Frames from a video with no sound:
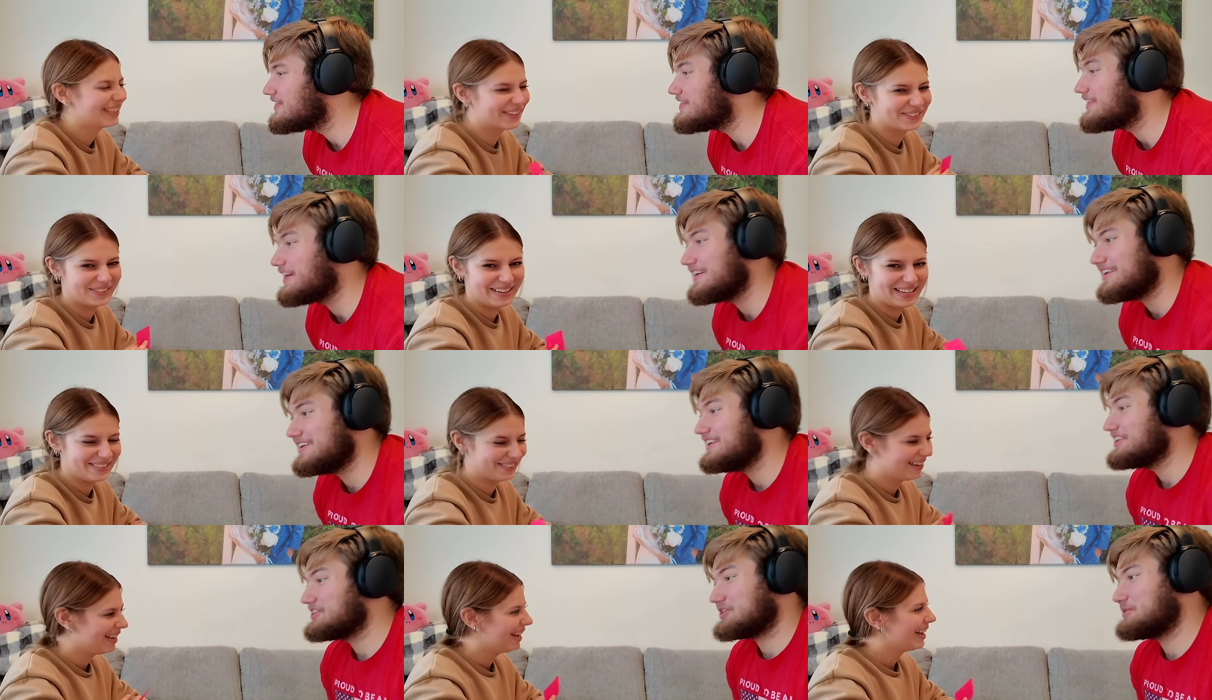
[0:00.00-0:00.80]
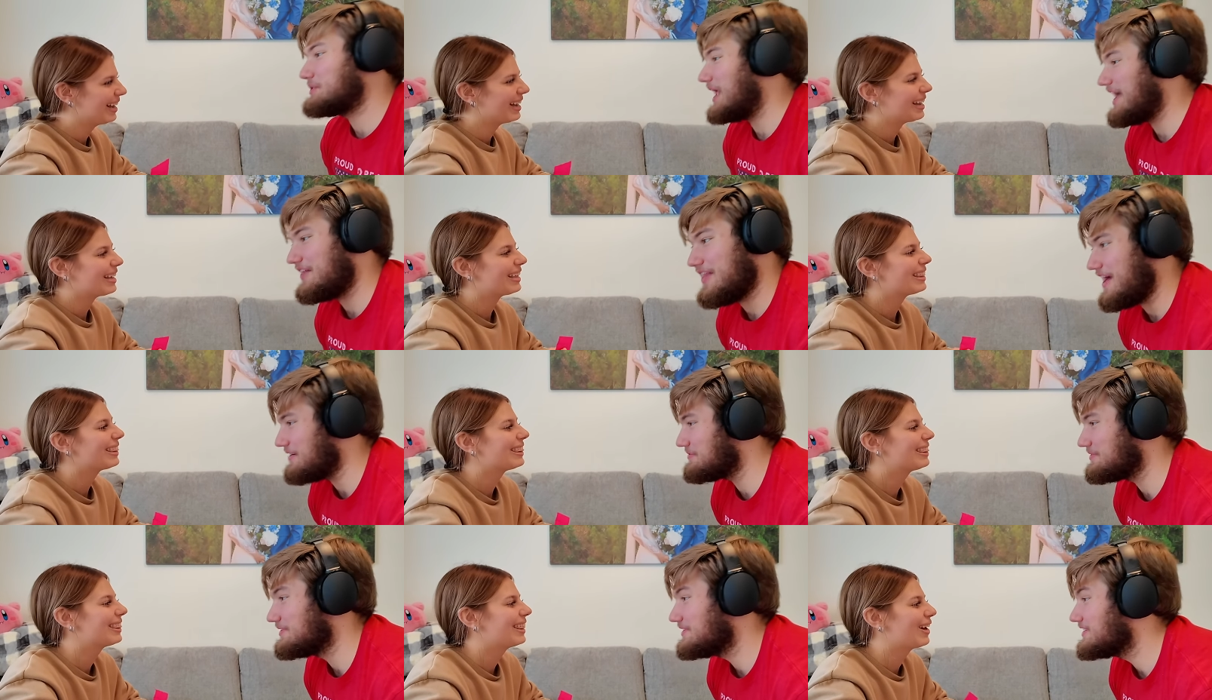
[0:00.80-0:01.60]
Speaker 1: Green. Can't
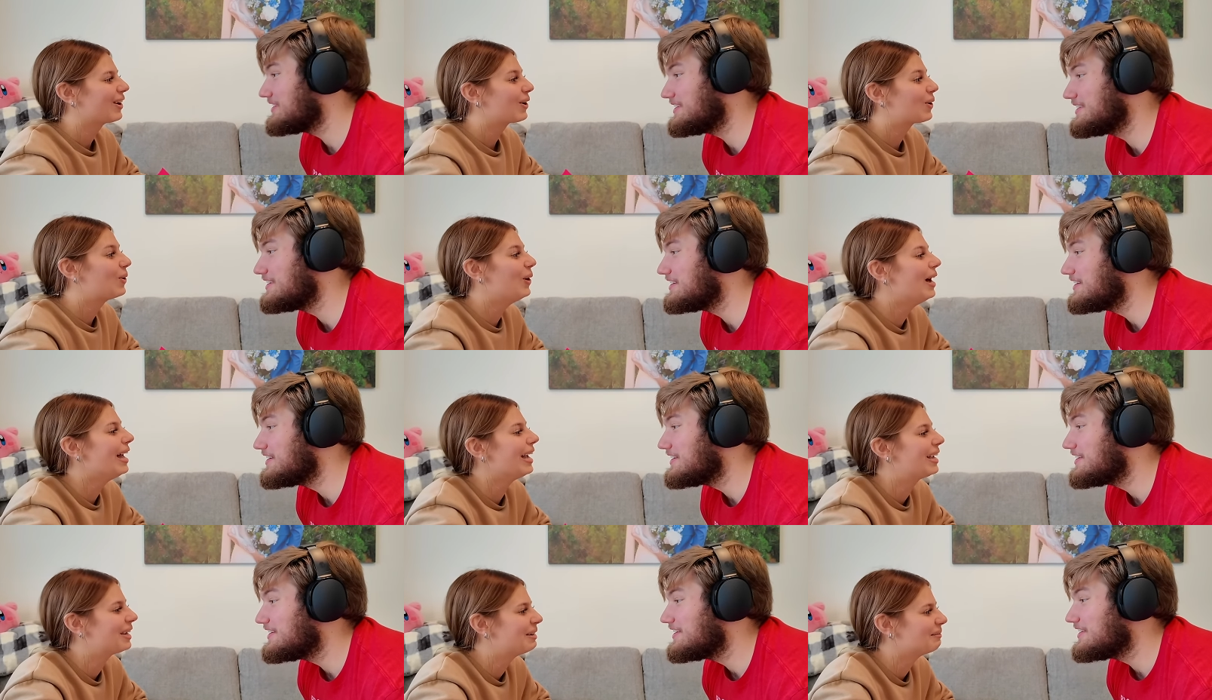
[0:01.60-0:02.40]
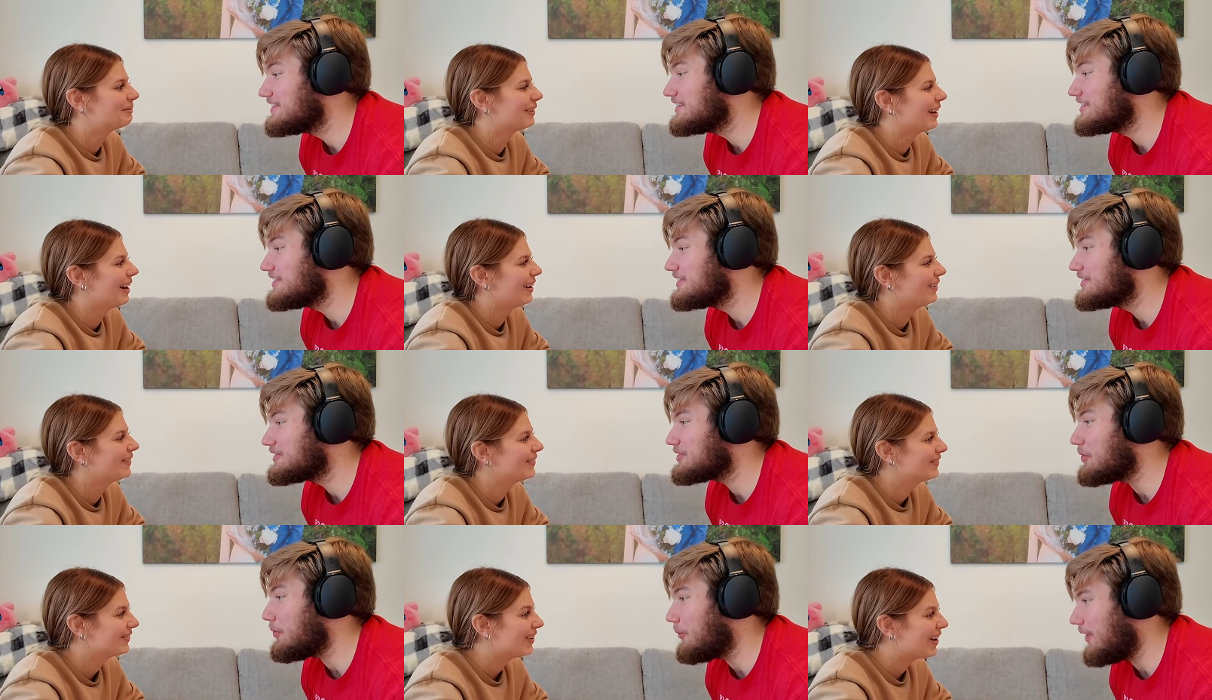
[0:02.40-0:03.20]
laugh. The
Speaker 2: quick
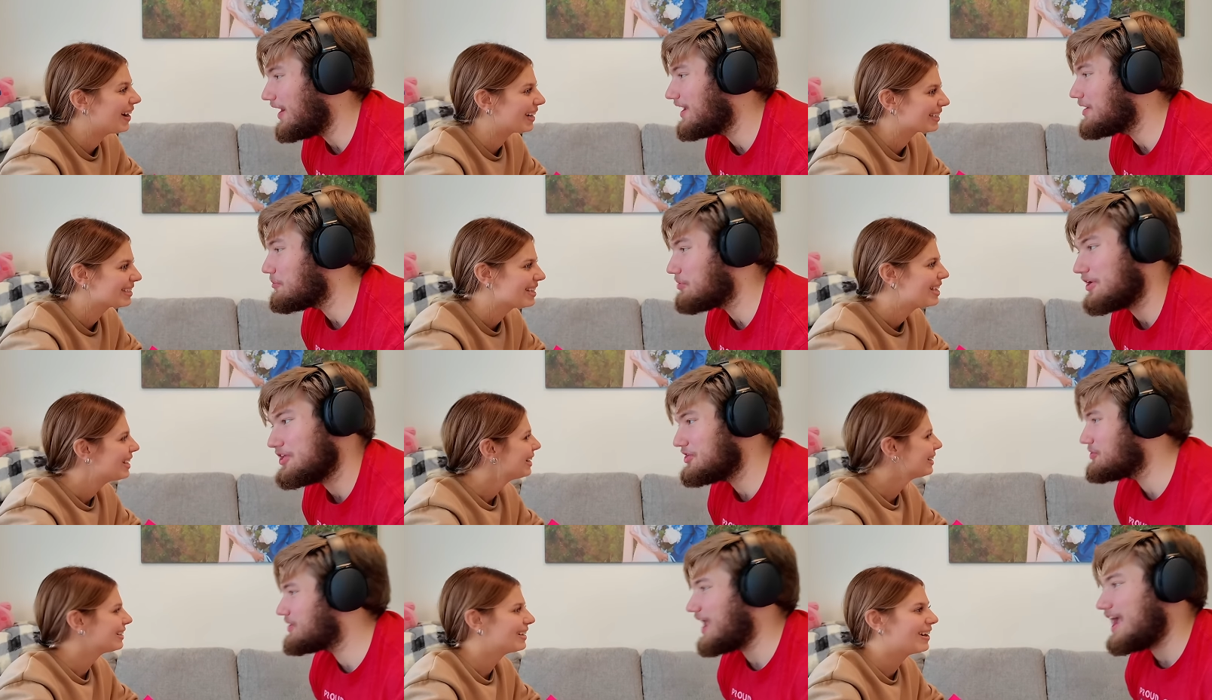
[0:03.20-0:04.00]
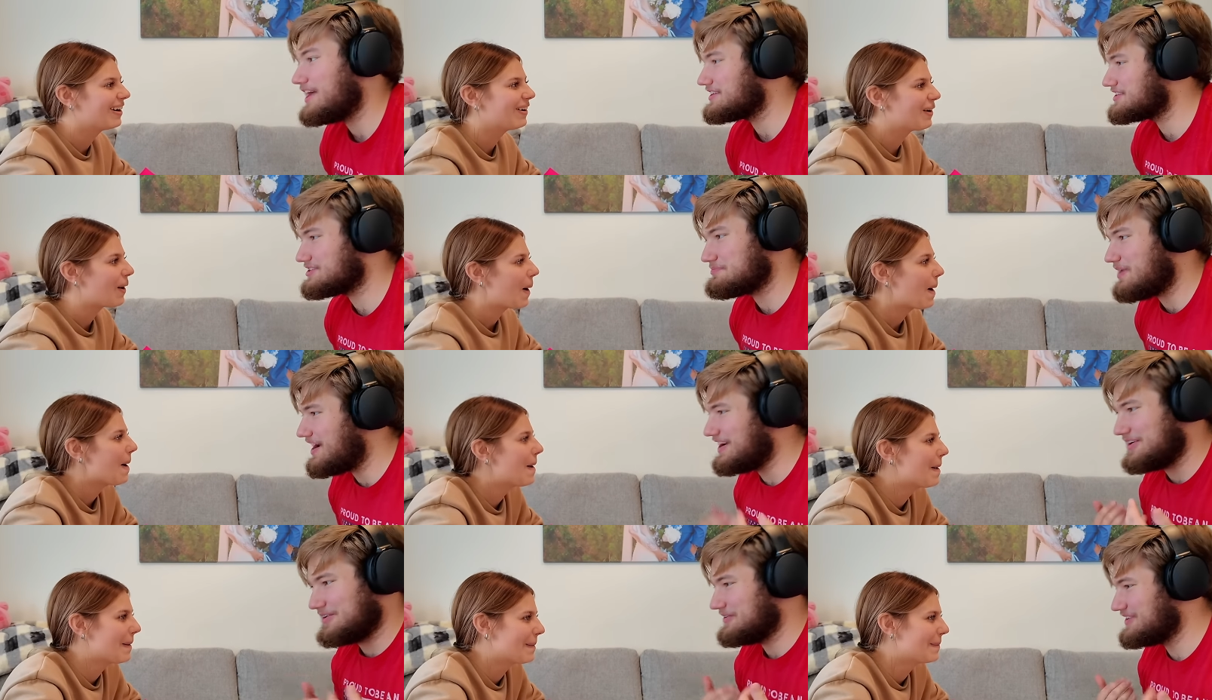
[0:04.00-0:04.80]
brown The fox.
Speaker 1: white. you can't No.
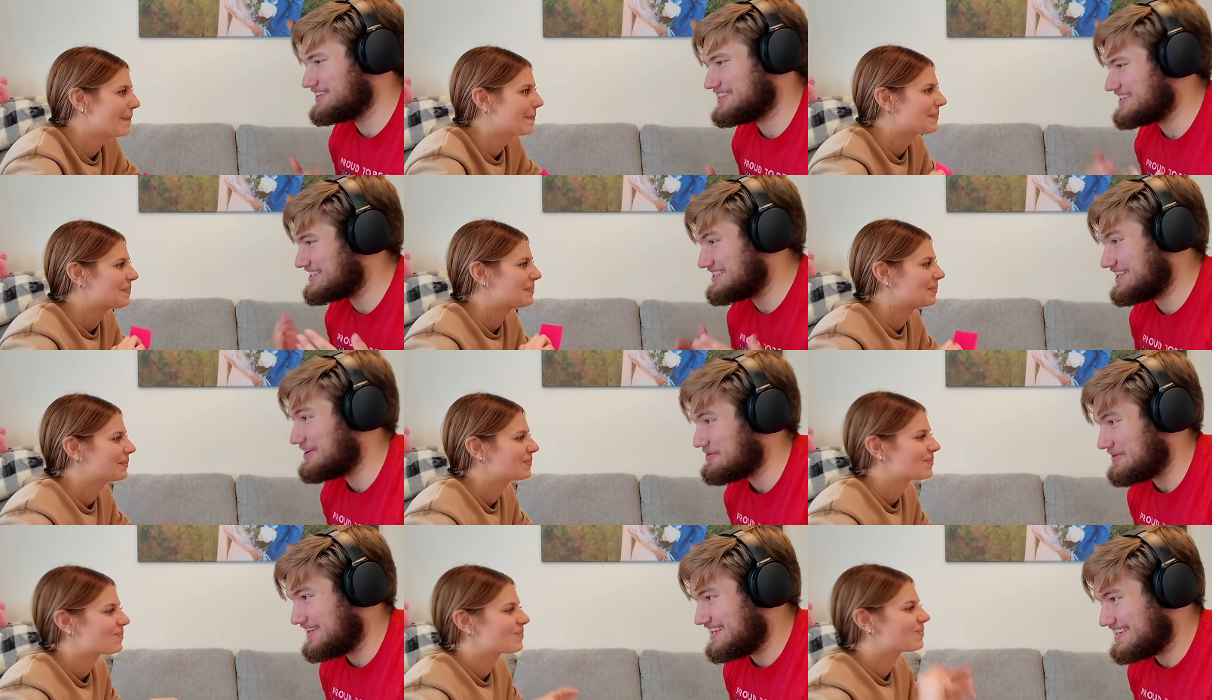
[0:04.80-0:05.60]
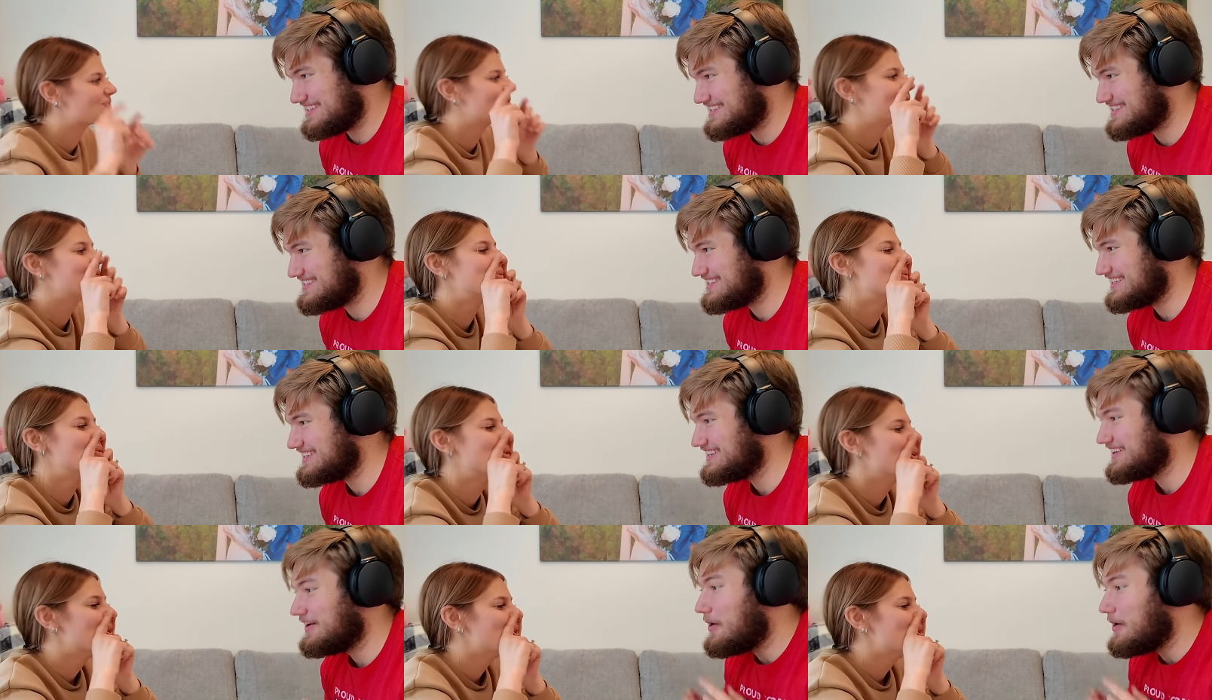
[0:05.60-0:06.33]
smile. This is serious.